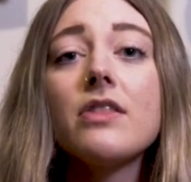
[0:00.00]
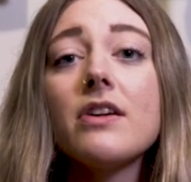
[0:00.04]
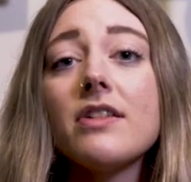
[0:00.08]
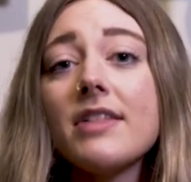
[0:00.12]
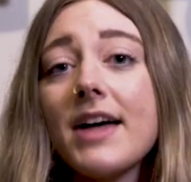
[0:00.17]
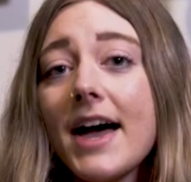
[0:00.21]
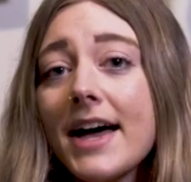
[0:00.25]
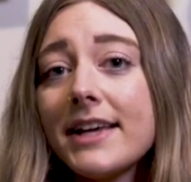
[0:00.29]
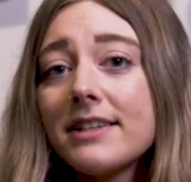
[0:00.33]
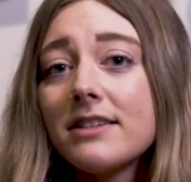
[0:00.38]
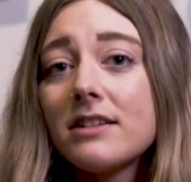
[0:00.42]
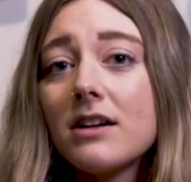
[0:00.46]
The
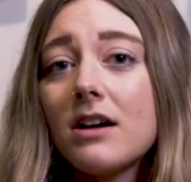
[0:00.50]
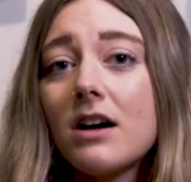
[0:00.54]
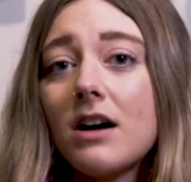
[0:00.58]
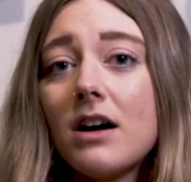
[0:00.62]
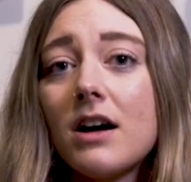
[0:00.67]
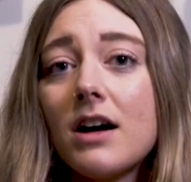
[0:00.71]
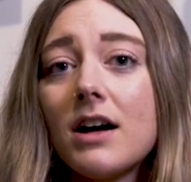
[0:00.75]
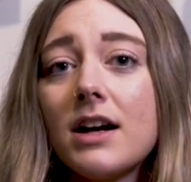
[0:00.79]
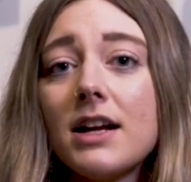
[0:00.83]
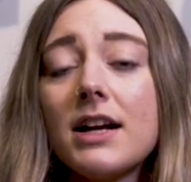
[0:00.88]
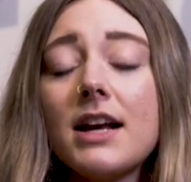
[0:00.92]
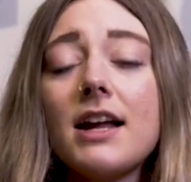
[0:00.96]
last
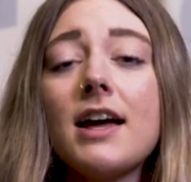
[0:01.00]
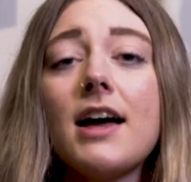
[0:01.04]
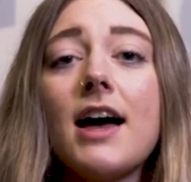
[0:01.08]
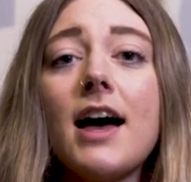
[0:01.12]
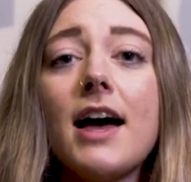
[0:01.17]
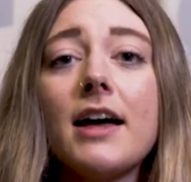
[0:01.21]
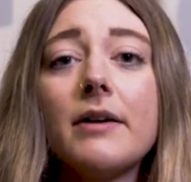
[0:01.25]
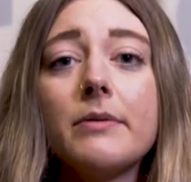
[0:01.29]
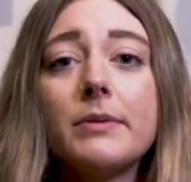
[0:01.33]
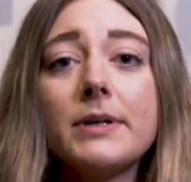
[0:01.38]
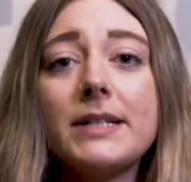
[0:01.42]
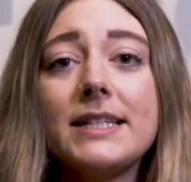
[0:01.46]
con,
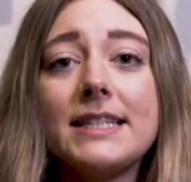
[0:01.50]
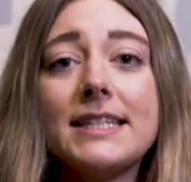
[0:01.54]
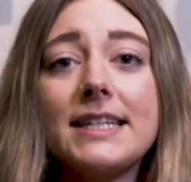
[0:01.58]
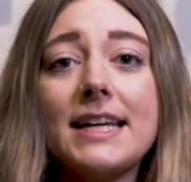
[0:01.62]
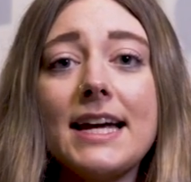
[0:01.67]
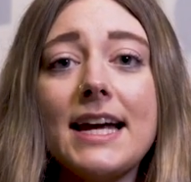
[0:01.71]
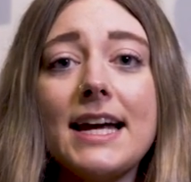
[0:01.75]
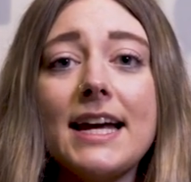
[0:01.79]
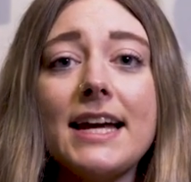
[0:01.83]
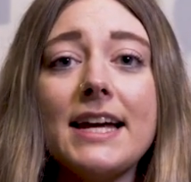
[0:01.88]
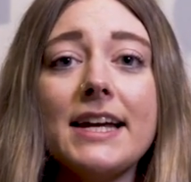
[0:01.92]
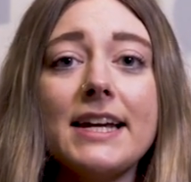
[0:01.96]
I would
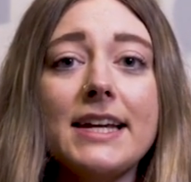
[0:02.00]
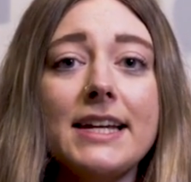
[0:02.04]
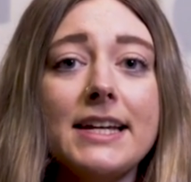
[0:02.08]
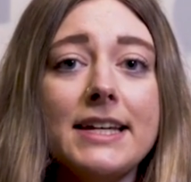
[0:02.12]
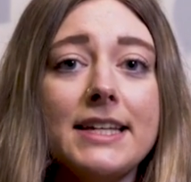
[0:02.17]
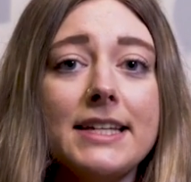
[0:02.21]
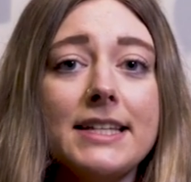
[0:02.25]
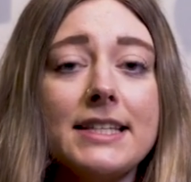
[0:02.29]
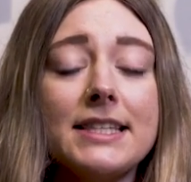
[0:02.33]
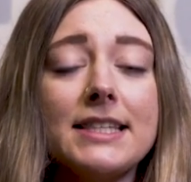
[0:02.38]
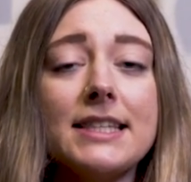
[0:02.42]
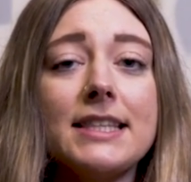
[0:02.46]
say,
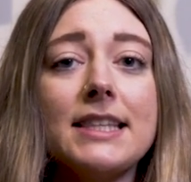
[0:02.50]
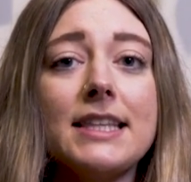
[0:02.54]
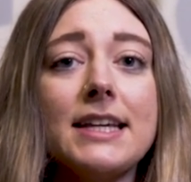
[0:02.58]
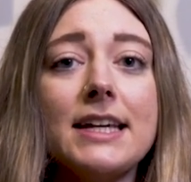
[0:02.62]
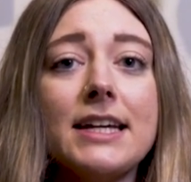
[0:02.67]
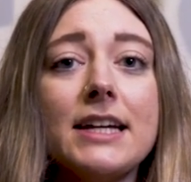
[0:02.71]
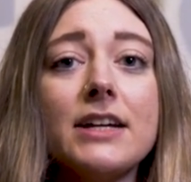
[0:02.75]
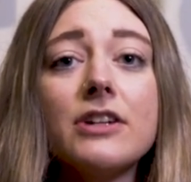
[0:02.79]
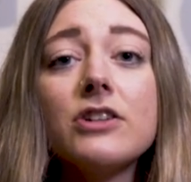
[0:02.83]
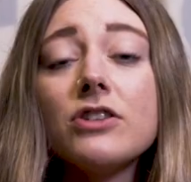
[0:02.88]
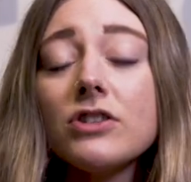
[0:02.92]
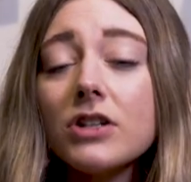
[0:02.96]
is
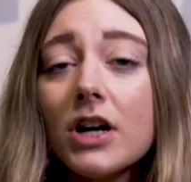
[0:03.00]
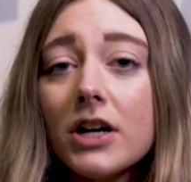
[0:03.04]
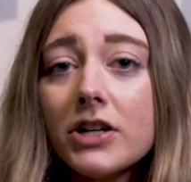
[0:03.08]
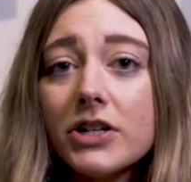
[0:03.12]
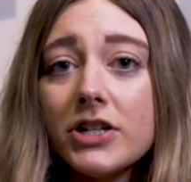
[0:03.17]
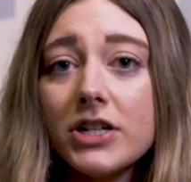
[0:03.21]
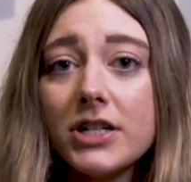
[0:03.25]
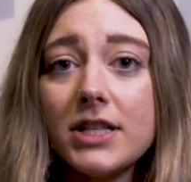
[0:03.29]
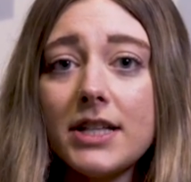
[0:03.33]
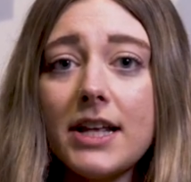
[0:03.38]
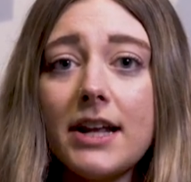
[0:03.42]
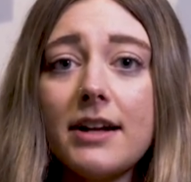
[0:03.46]
the
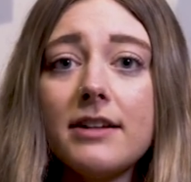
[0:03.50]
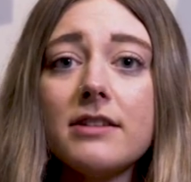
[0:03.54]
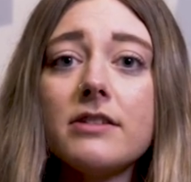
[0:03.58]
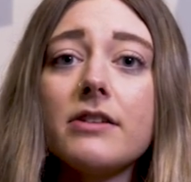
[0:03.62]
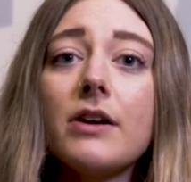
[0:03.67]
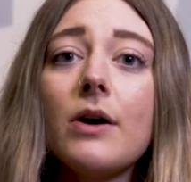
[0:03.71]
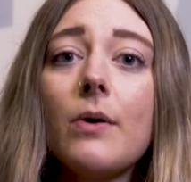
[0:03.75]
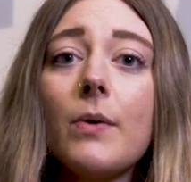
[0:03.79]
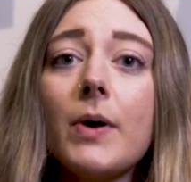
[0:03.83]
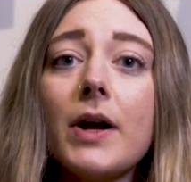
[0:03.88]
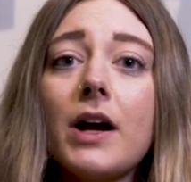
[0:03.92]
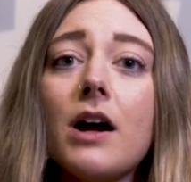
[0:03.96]
construction that is
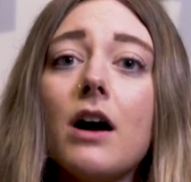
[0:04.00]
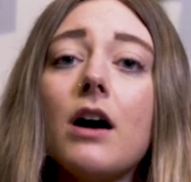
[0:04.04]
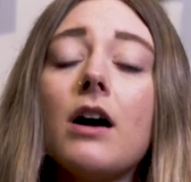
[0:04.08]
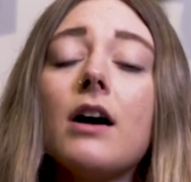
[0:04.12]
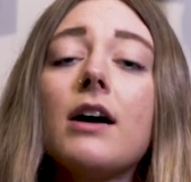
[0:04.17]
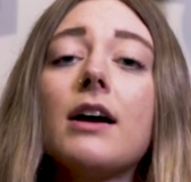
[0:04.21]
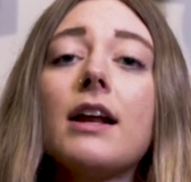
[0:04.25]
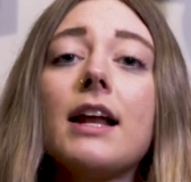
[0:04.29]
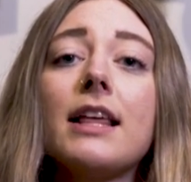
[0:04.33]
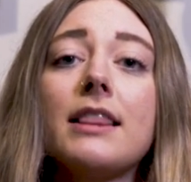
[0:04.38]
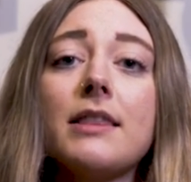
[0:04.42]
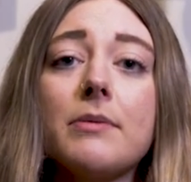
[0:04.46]
going
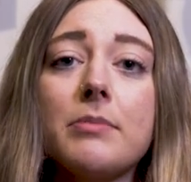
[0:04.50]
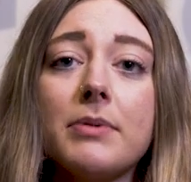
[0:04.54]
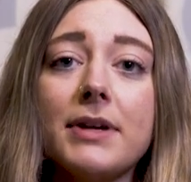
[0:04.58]
on at the